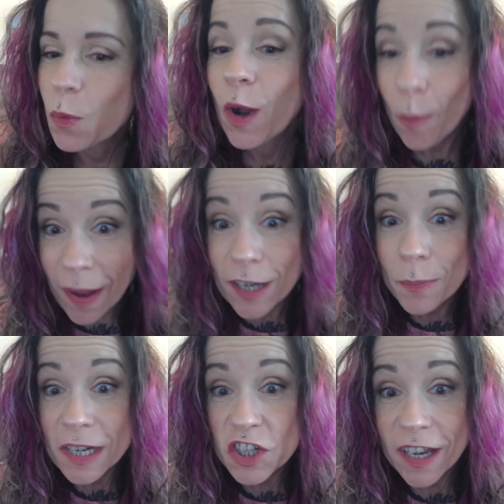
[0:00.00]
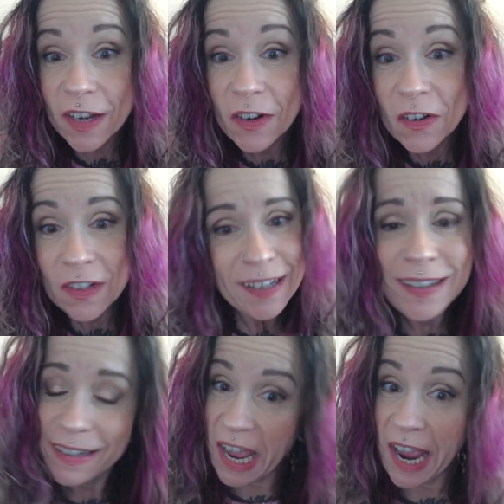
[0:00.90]
Welcome back to my channel,
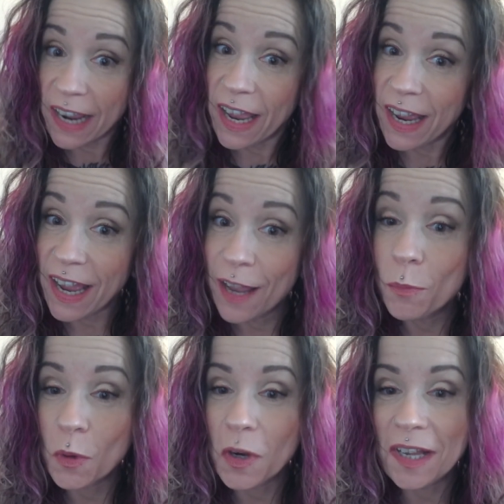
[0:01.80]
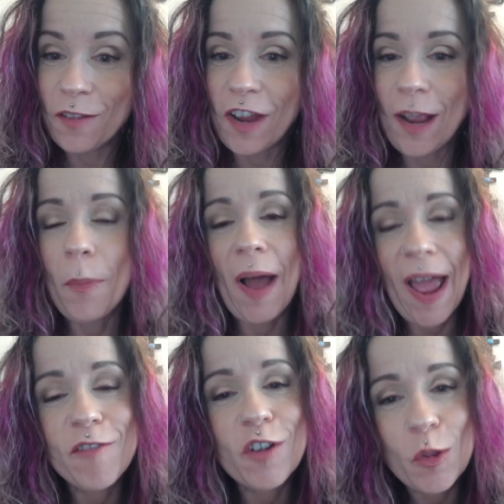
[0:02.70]
aka Beauty and the Vape. I
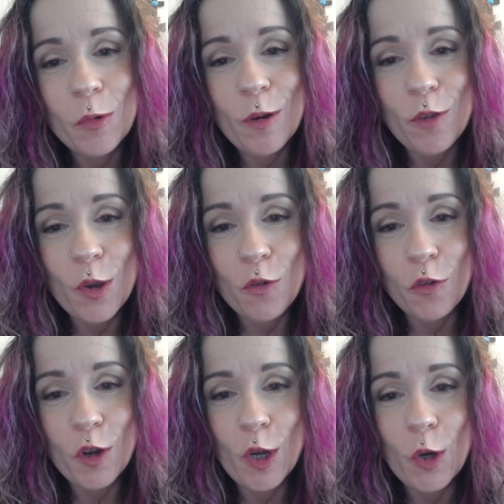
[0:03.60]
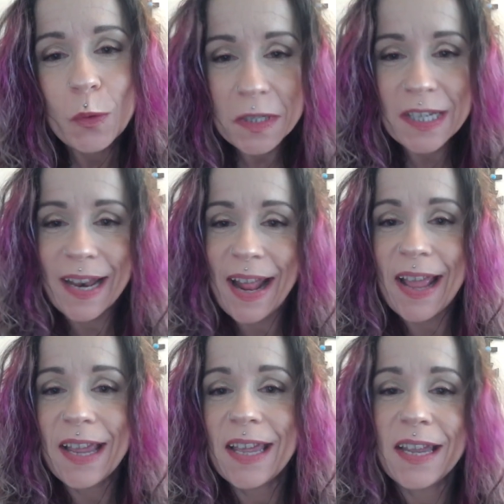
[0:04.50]
have another review for you.
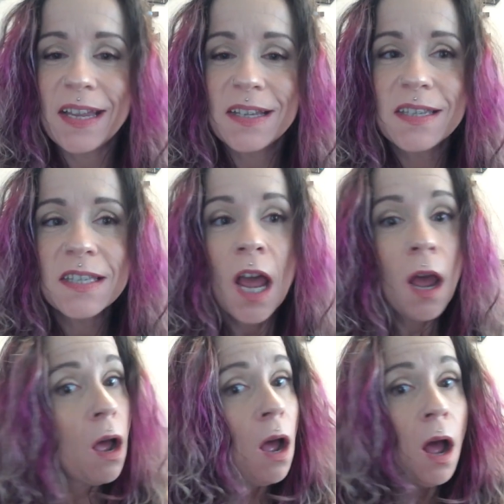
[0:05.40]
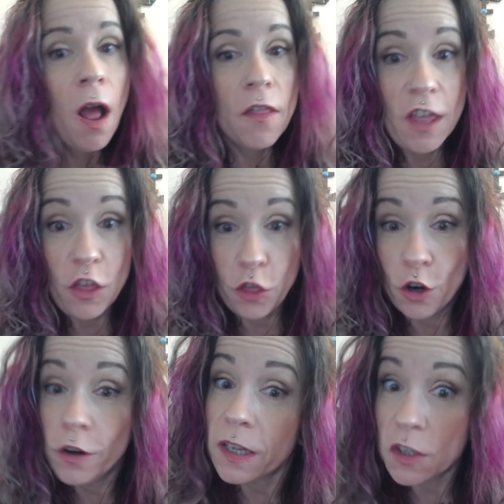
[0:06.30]
Today is the
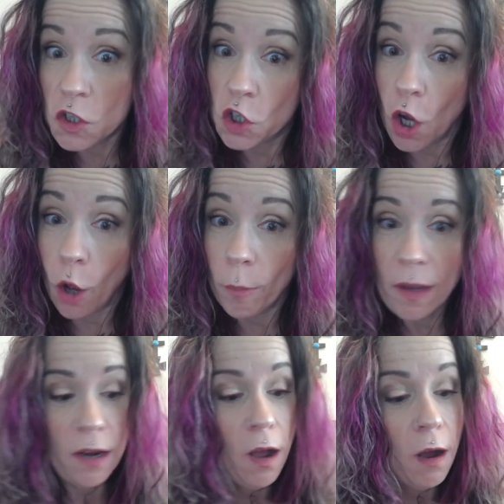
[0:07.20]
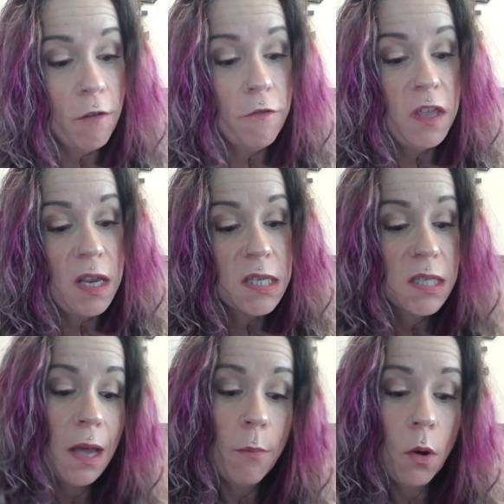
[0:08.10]
third installment of the
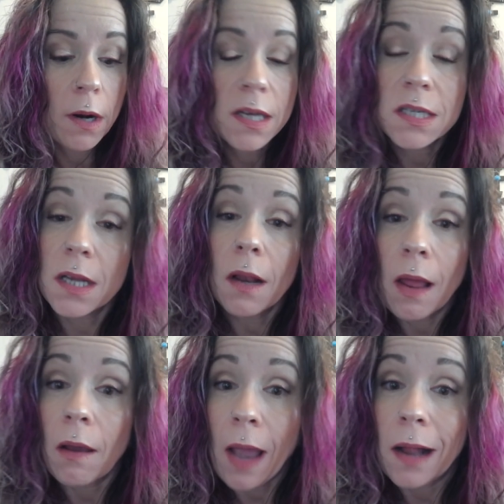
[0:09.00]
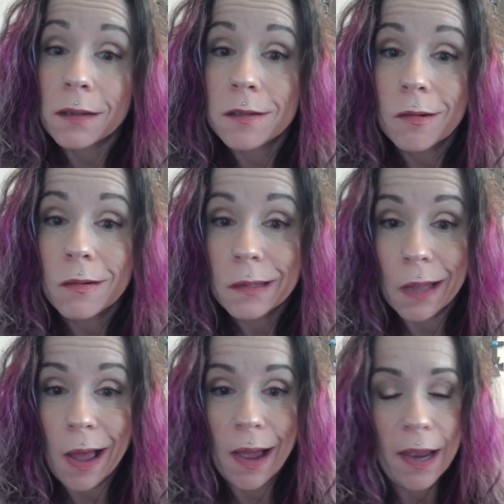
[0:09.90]
Sabores del Encanto
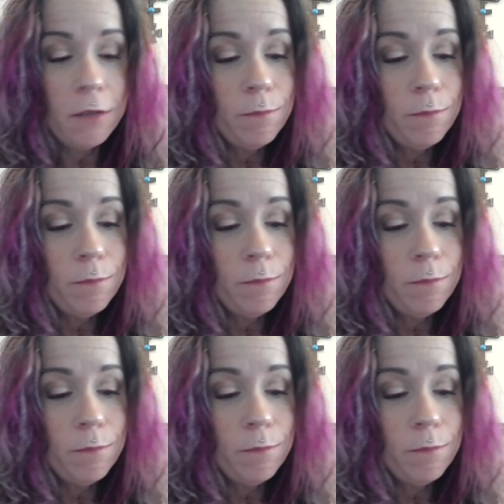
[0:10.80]
line.